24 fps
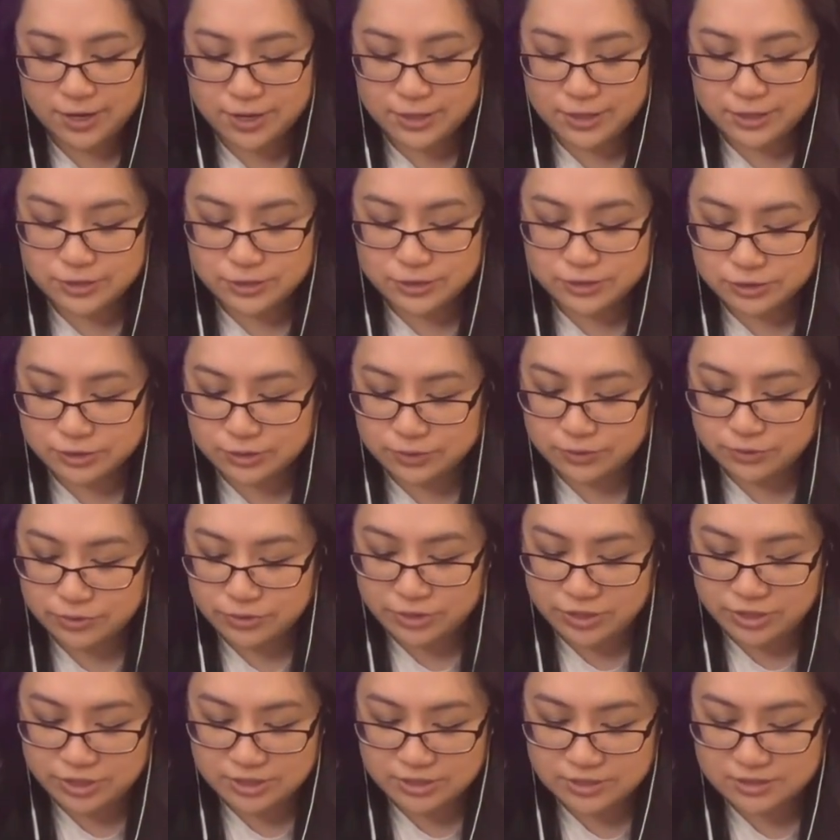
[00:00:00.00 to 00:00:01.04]
So
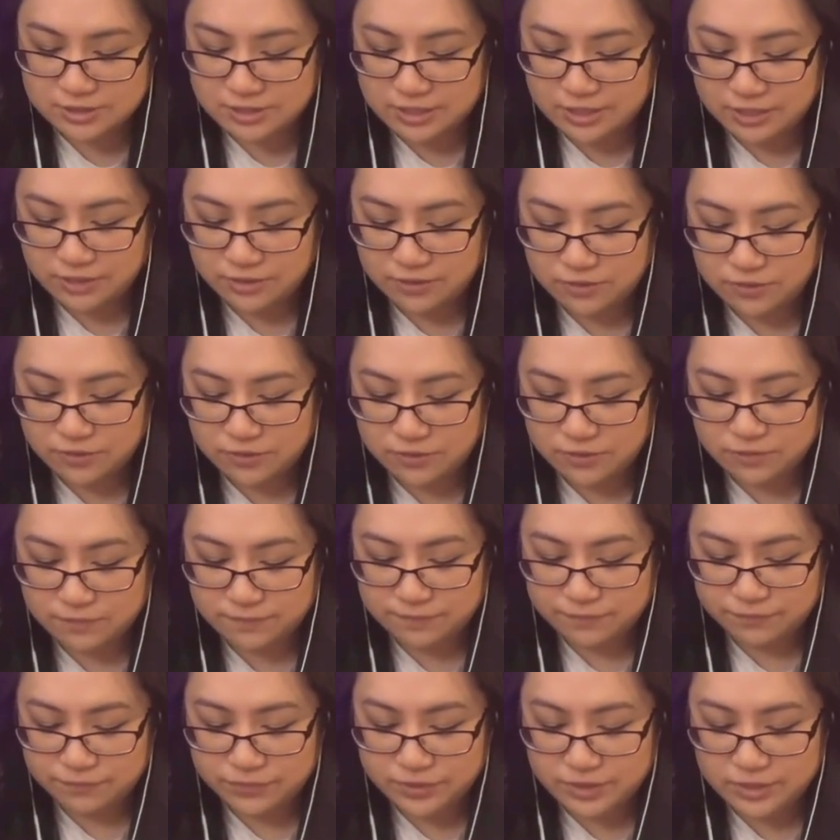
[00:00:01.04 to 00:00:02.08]
this angle,
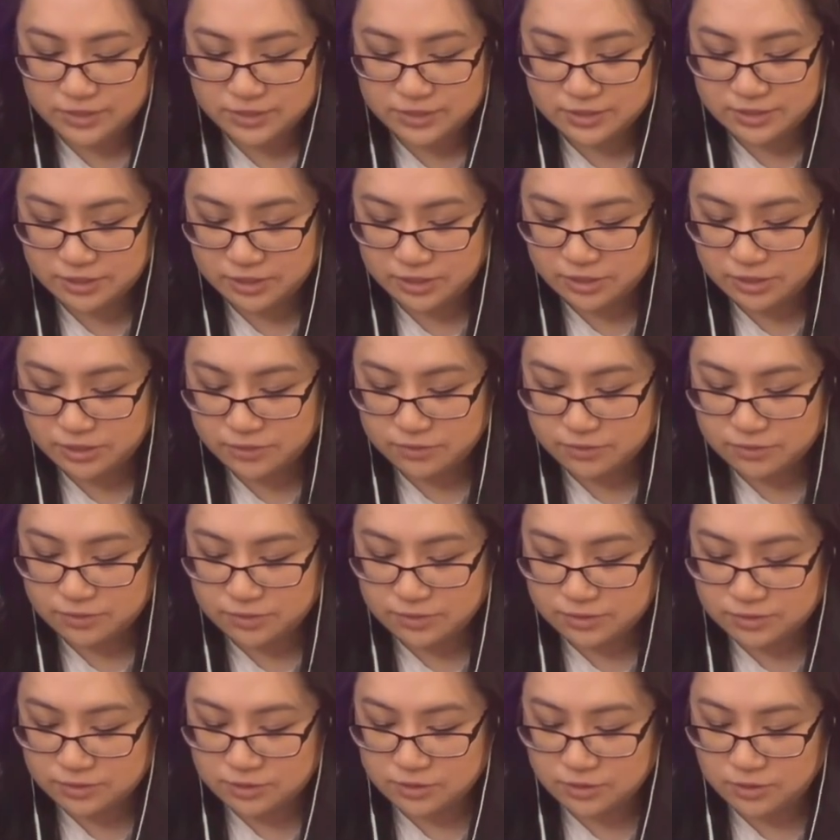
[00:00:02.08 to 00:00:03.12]
it's acute,
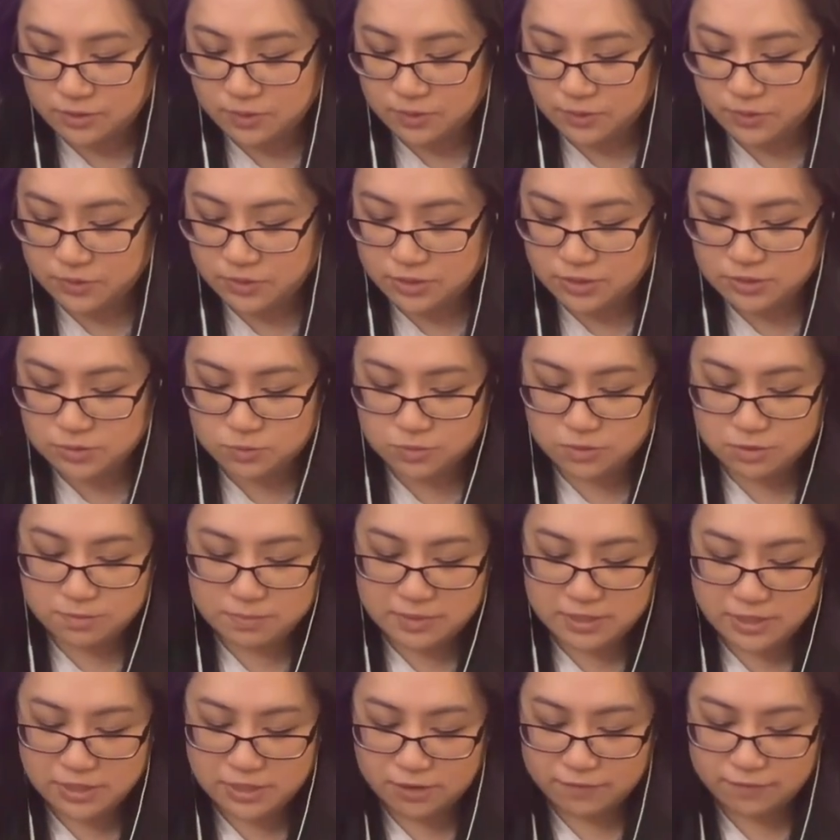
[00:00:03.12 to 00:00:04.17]
so this would
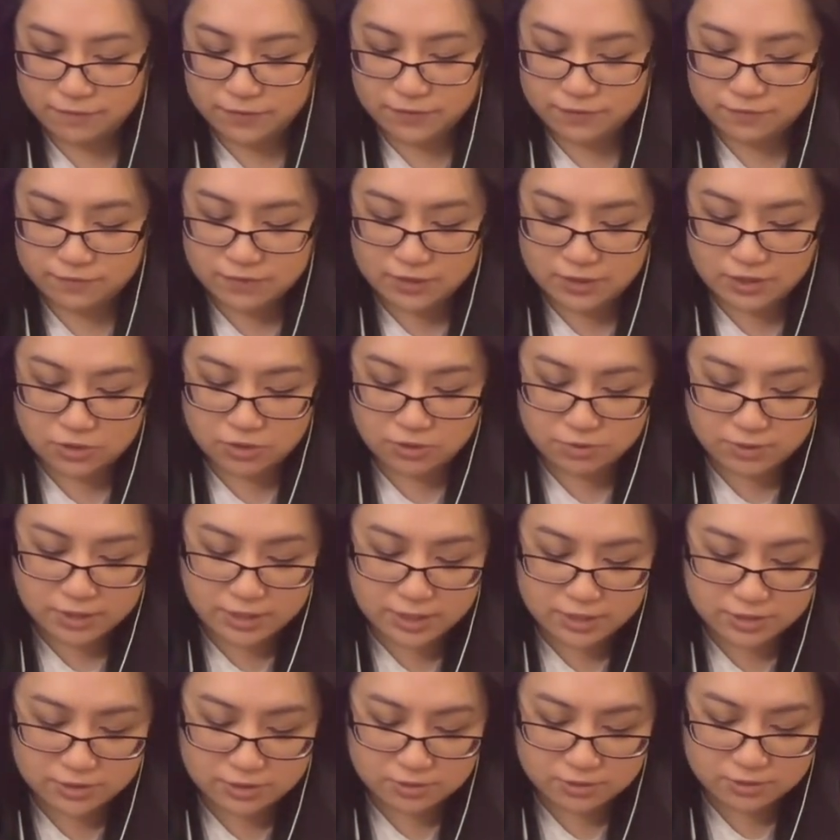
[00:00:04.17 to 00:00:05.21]
be our
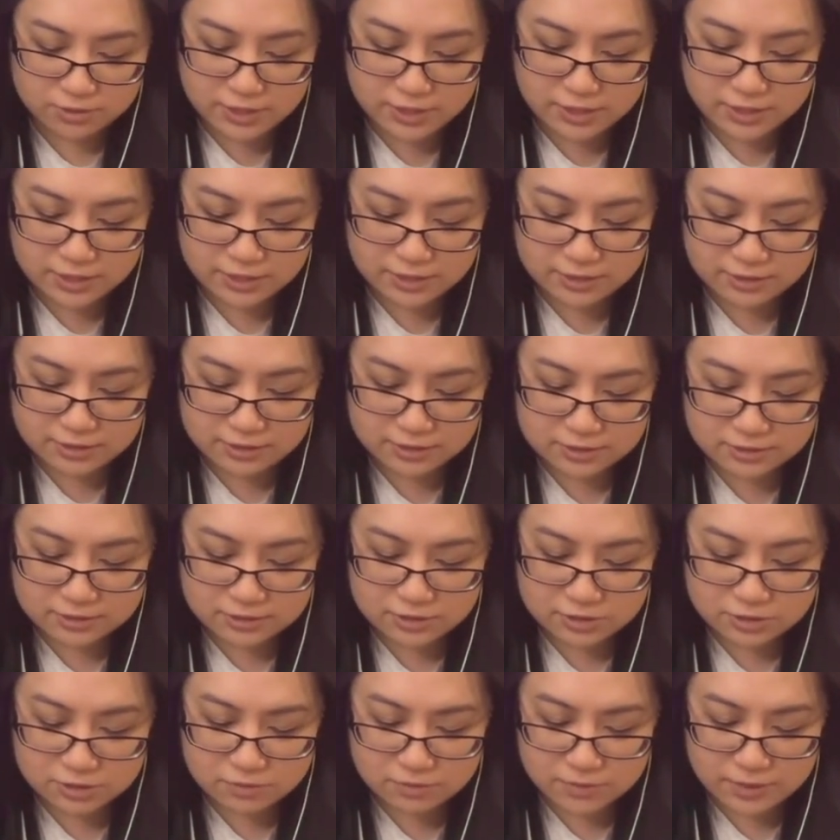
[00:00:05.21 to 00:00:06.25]
53-degree
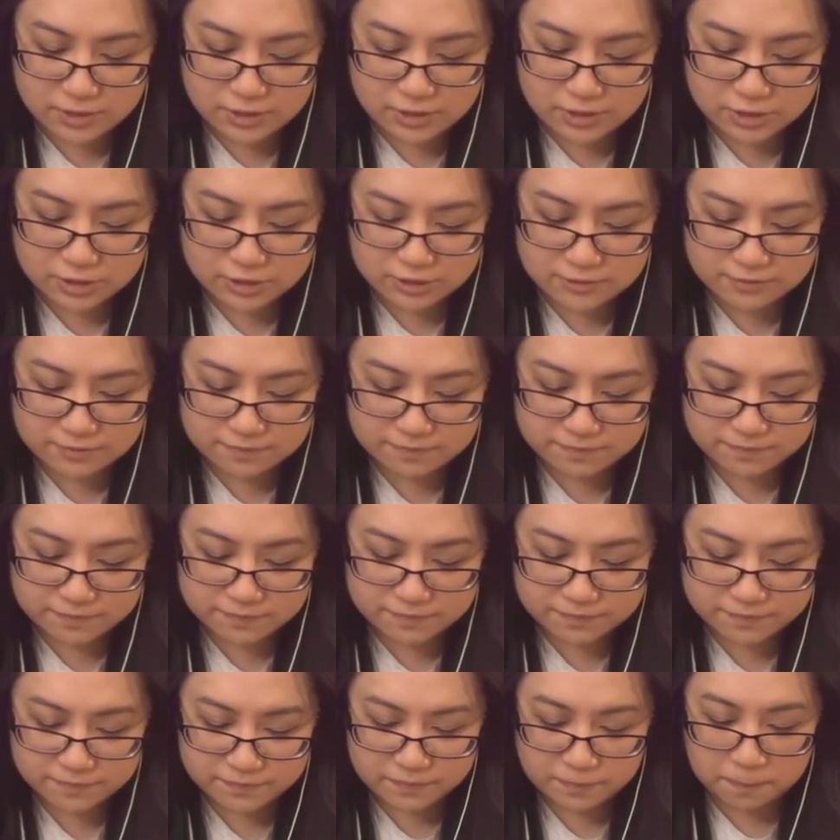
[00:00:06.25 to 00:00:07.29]
situation.
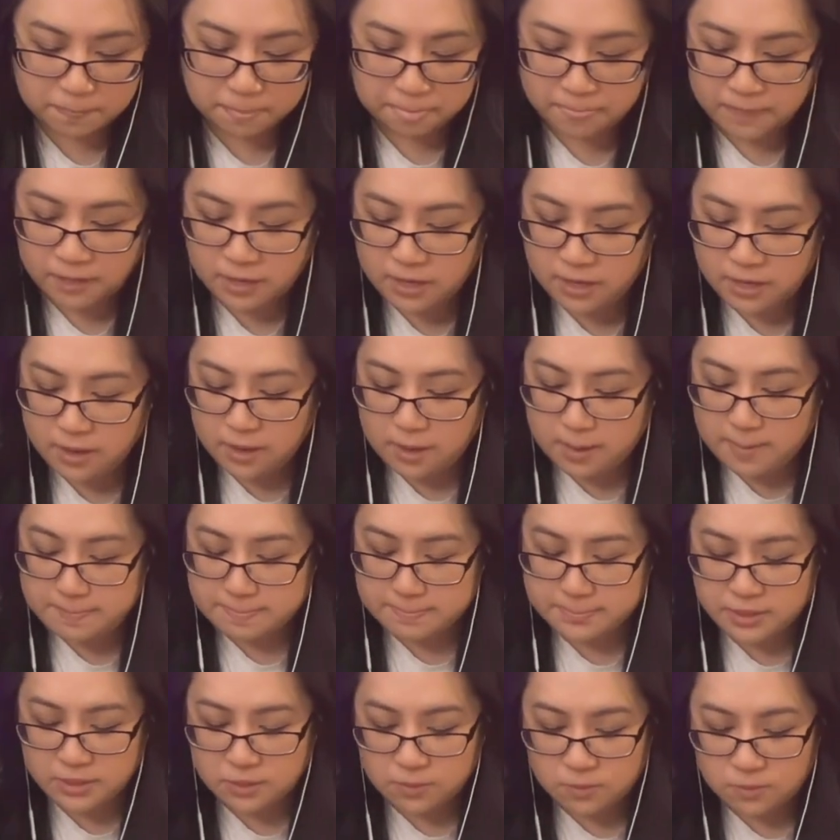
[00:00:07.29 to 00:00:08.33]

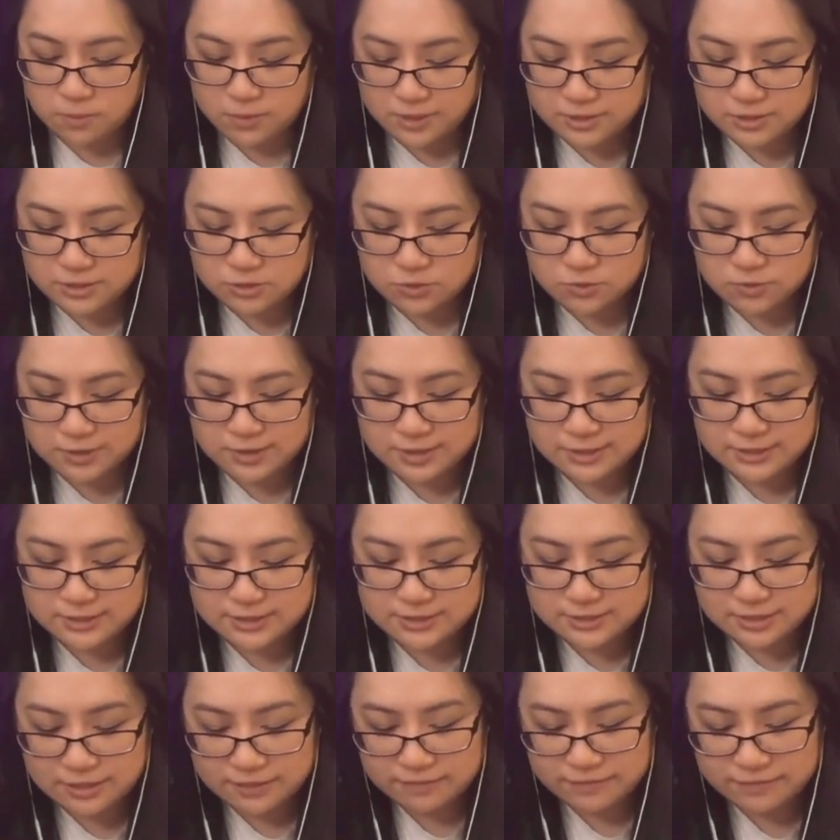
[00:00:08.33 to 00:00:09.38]
But
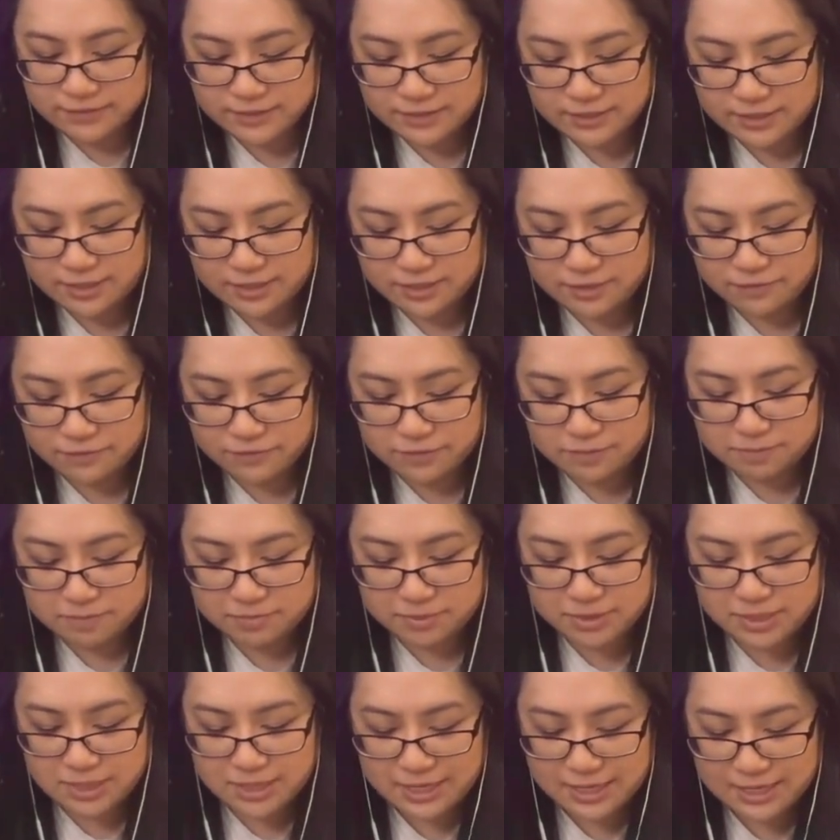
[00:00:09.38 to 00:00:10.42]
127 kind of
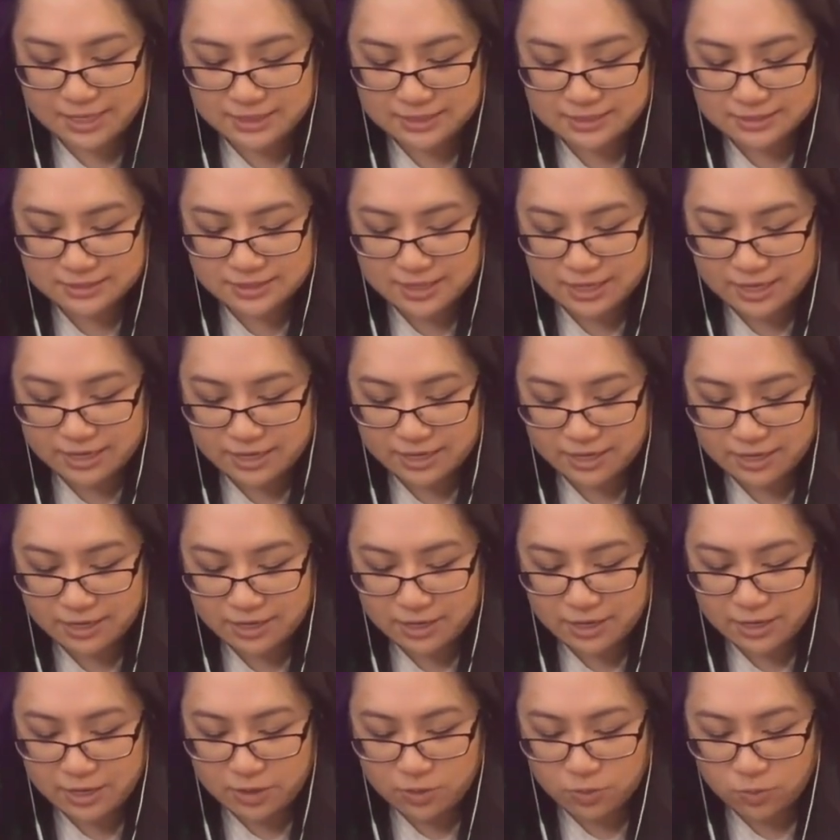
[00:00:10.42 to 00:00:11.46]
implies that
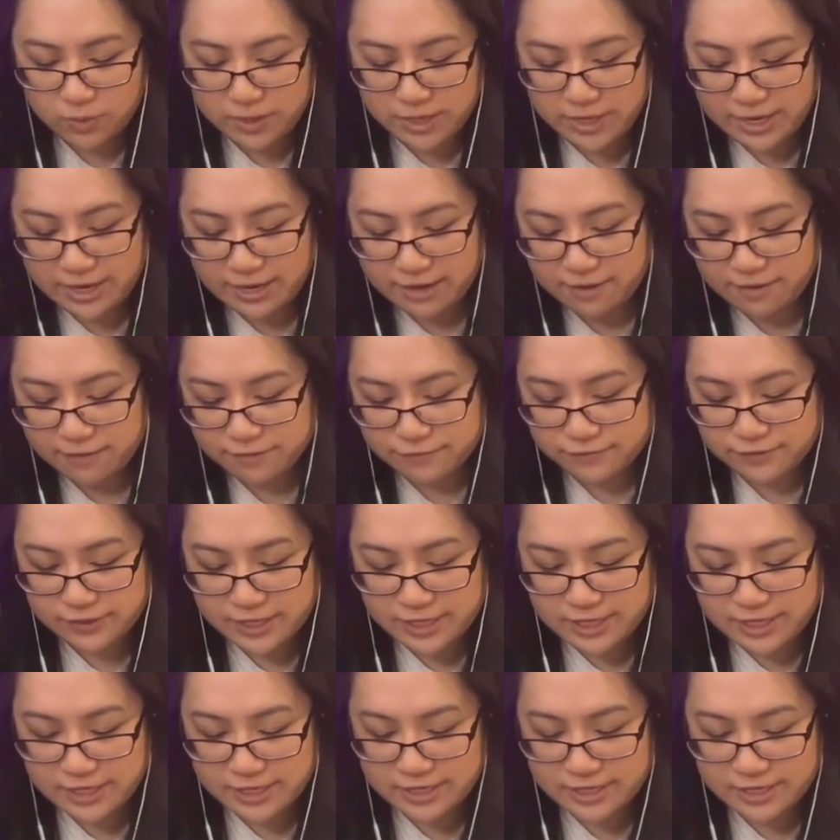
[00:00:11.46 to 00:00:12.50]
we have
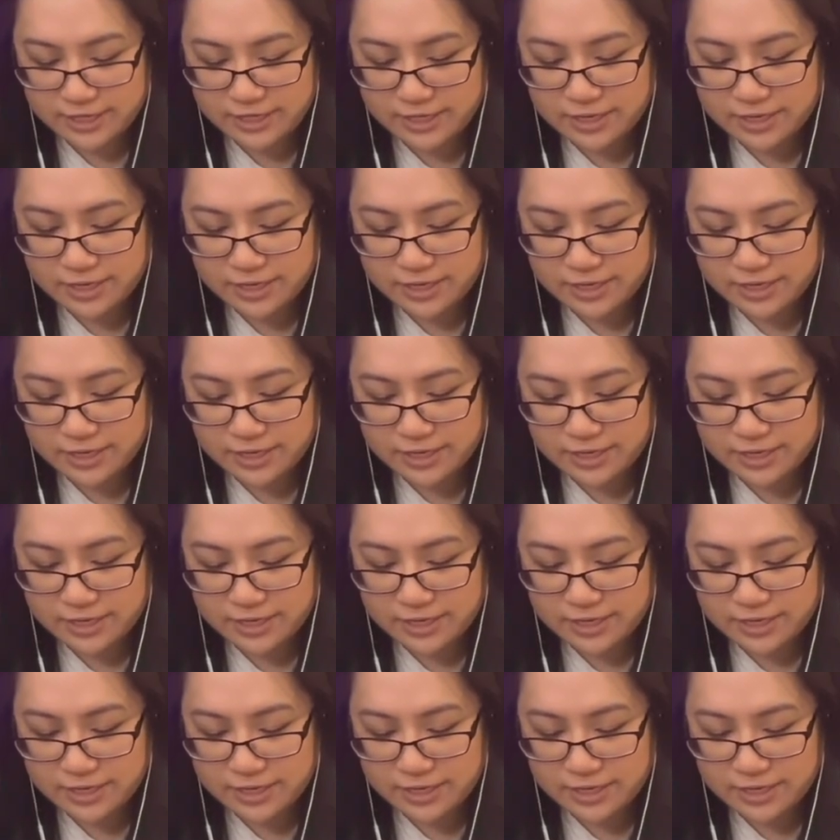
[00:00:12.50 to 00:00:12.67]
an